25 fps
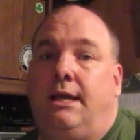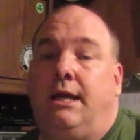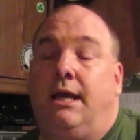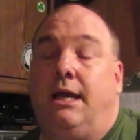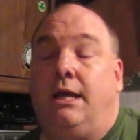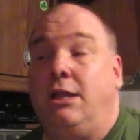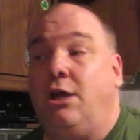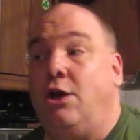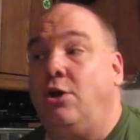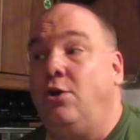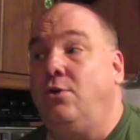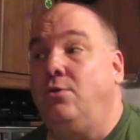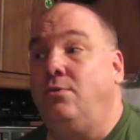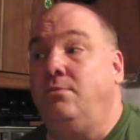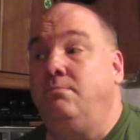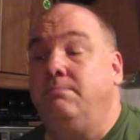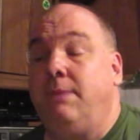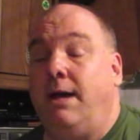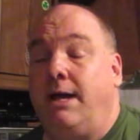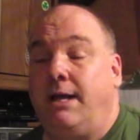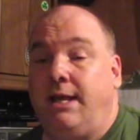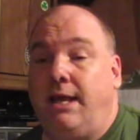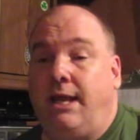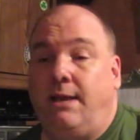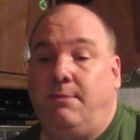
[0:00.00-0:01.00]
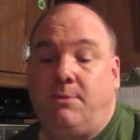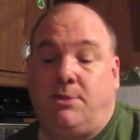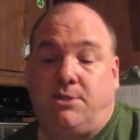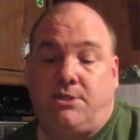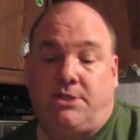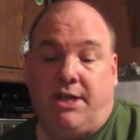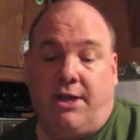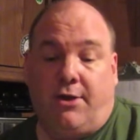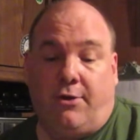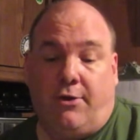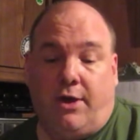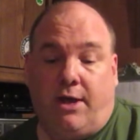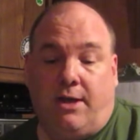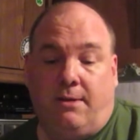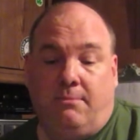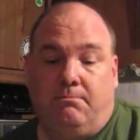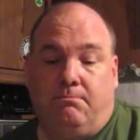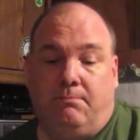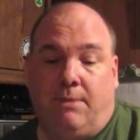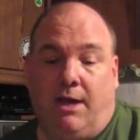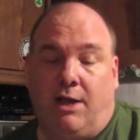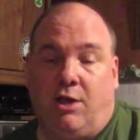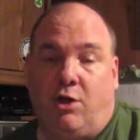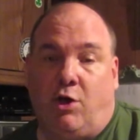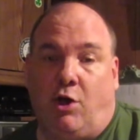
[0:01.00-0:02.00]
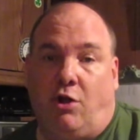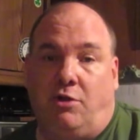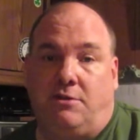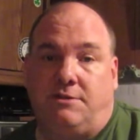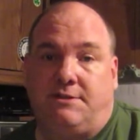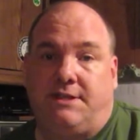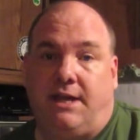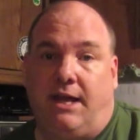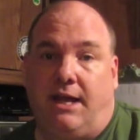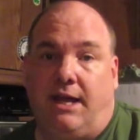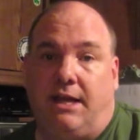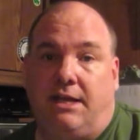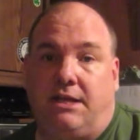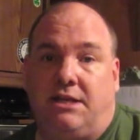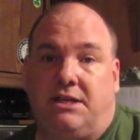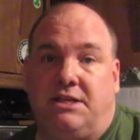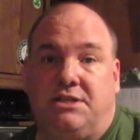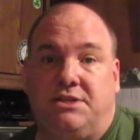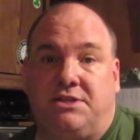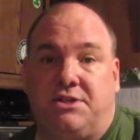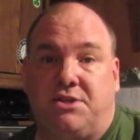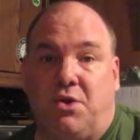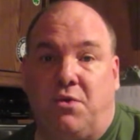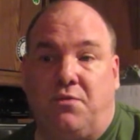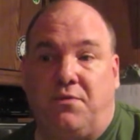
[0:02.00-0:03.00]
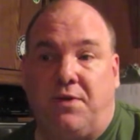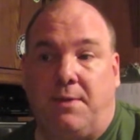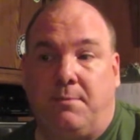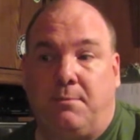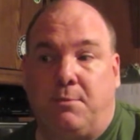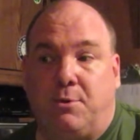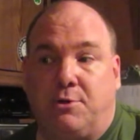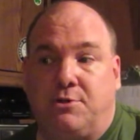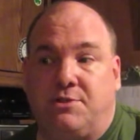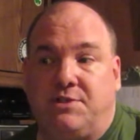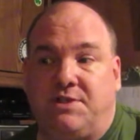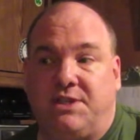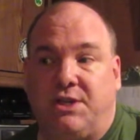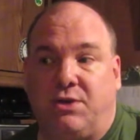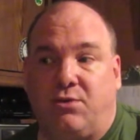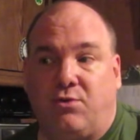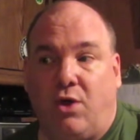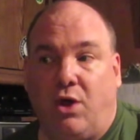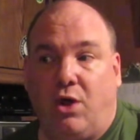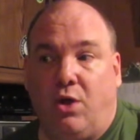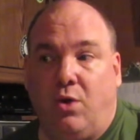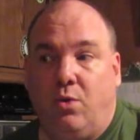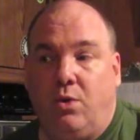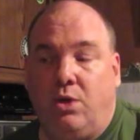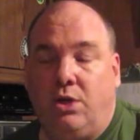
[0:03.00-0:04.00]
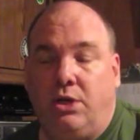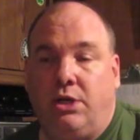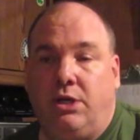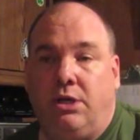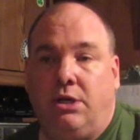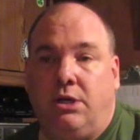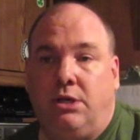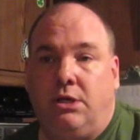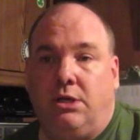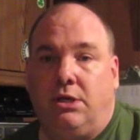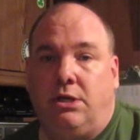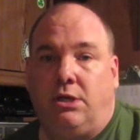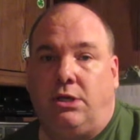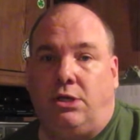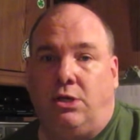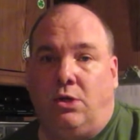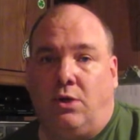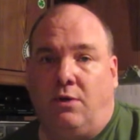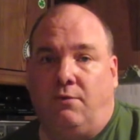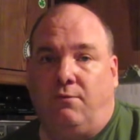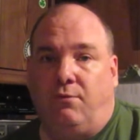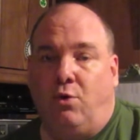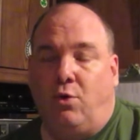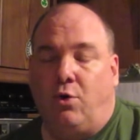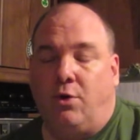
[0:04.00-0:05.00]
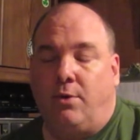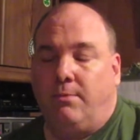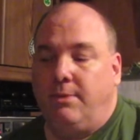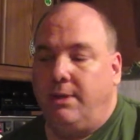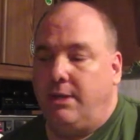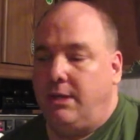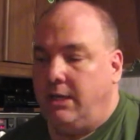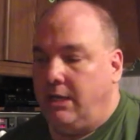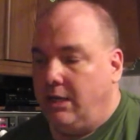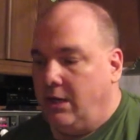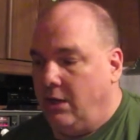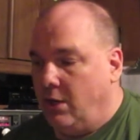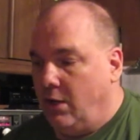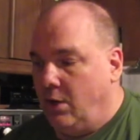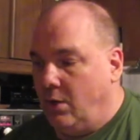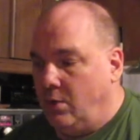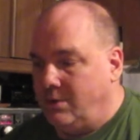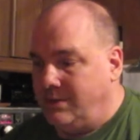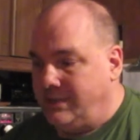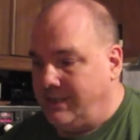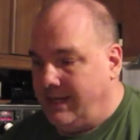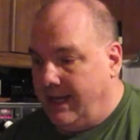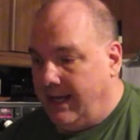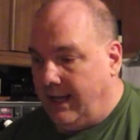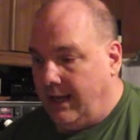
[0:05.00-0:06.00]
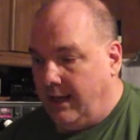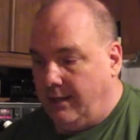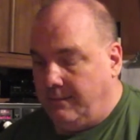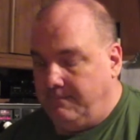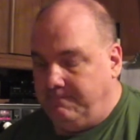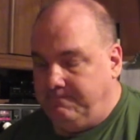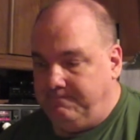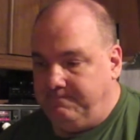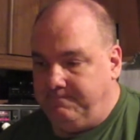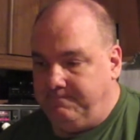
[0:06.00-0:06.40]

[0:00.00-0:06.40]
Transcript: Hello, my name is Eric. My call sign is November 0, Uniform India Hotel.